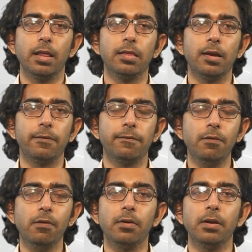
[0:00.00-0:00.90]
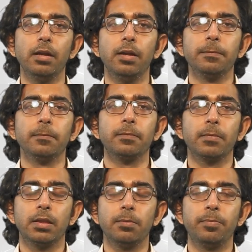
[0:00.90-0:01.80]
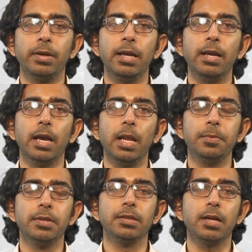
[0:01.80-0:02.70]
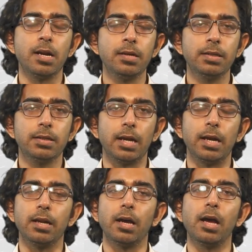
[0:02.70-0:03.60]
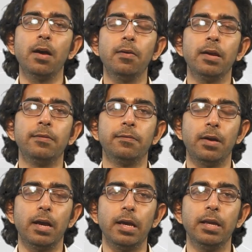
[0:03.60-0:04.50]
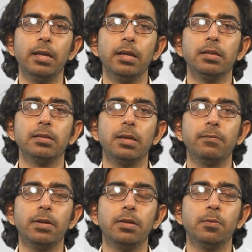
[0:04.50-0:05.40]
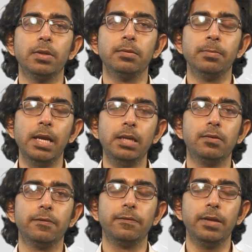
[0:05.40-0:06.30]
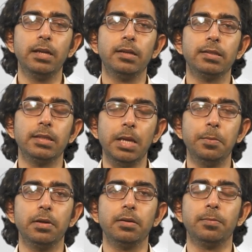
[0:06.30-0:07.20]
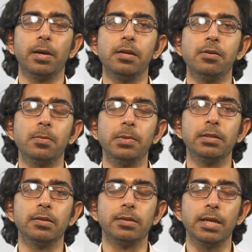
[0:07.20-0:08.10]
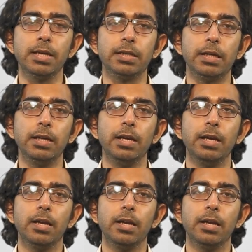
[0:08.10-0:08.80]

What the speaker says: Therefore, the play helps us understand how and why someone who is made to feel disabled by normal society